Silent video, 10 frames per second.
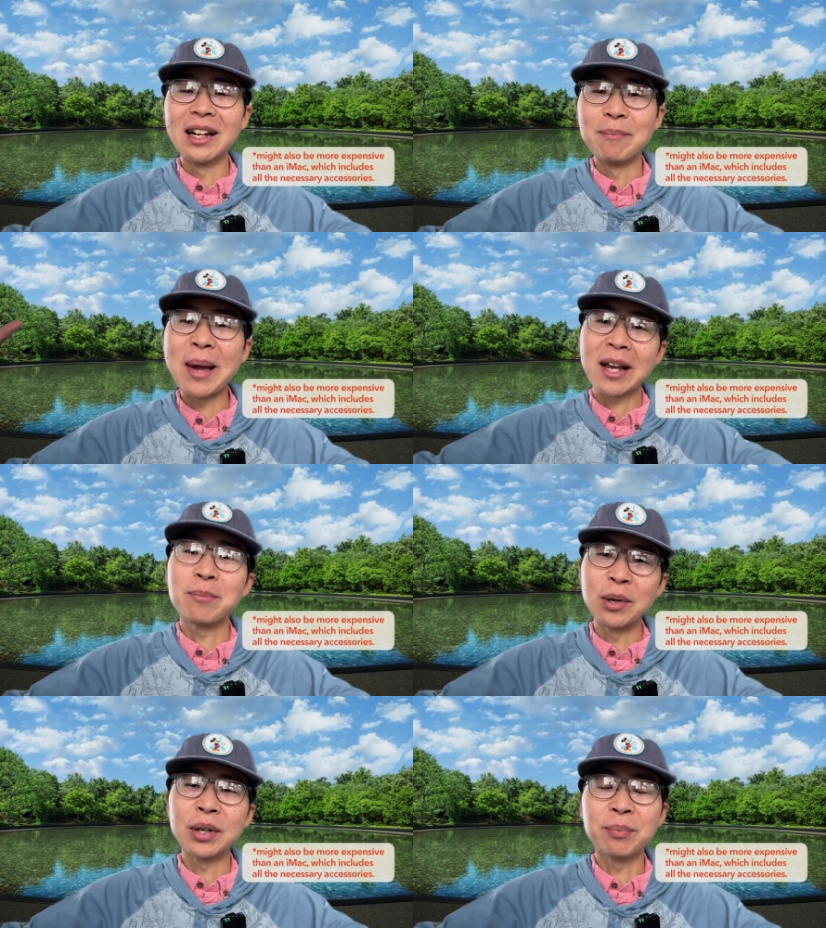a
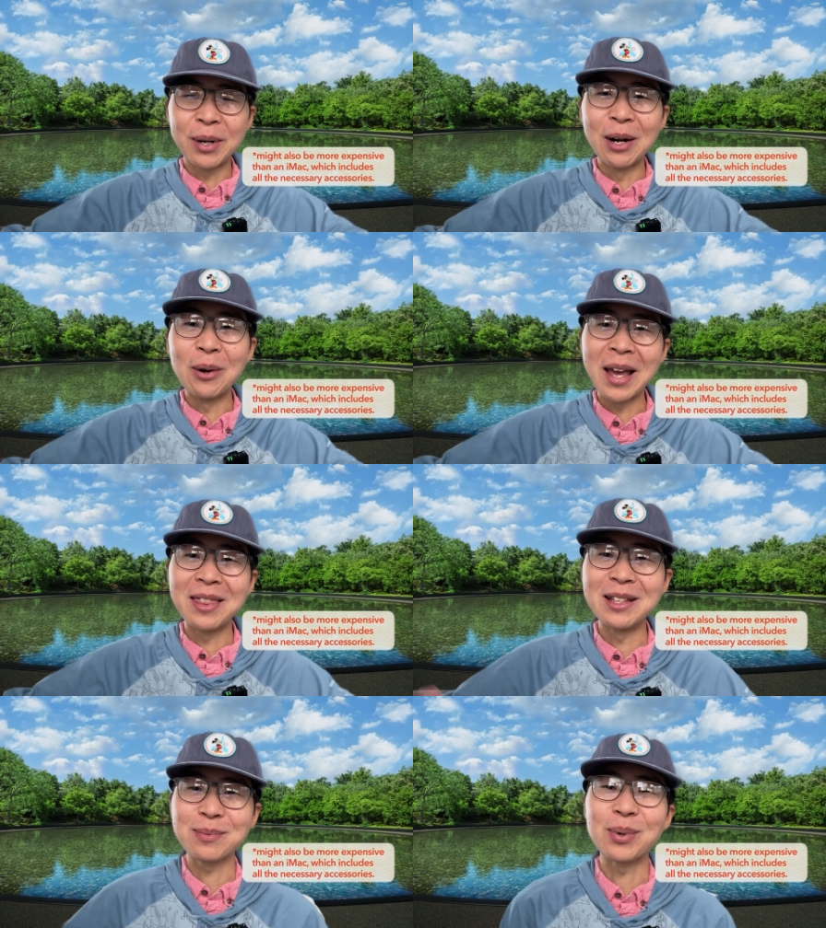MacBook Pro at
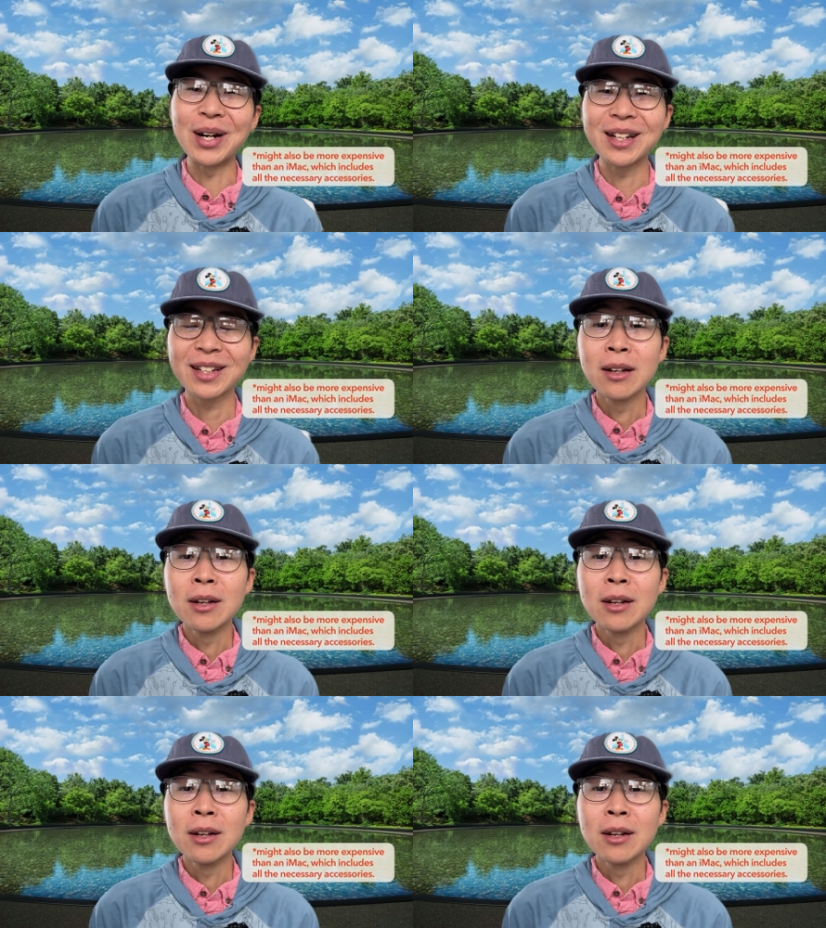this point.